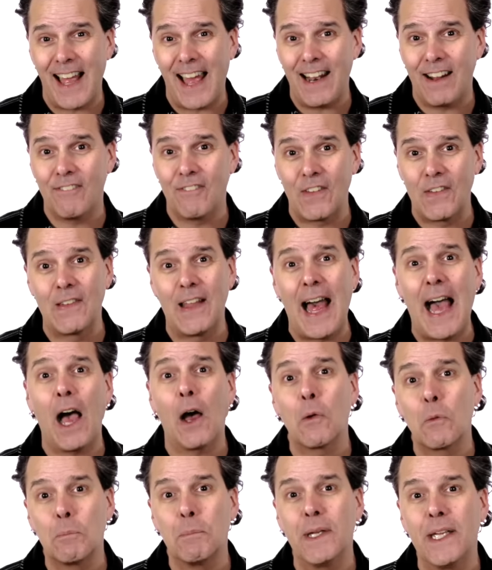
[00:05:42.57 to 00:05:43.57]
that have
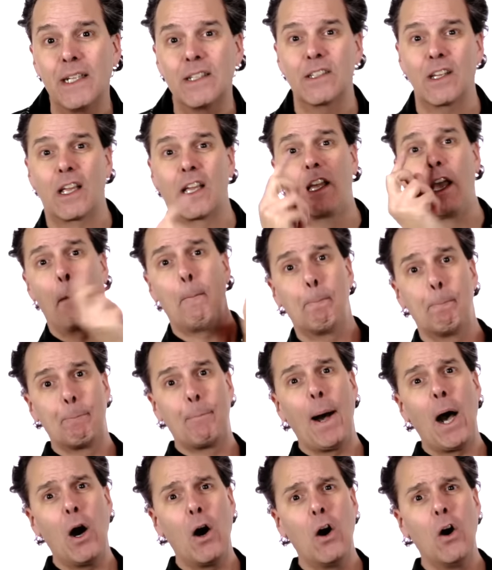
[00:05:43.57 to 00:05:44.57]
allowed me to
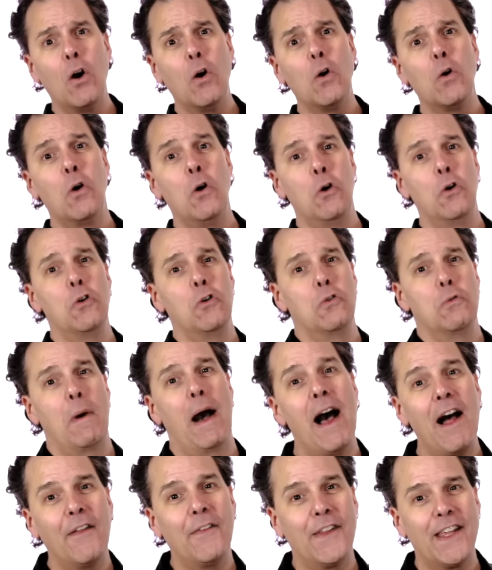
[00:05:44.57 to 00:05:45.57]
kaboom
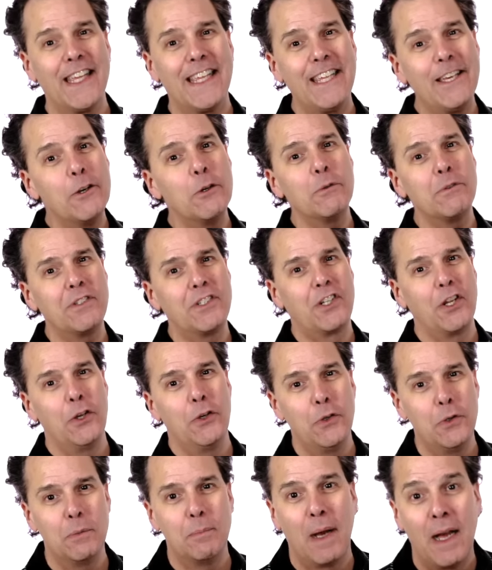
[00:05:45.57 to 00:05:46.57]
on the
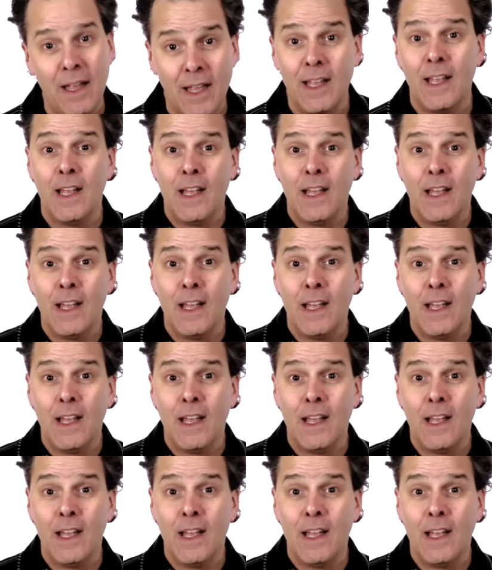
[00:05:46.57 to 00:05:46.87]
YouTube.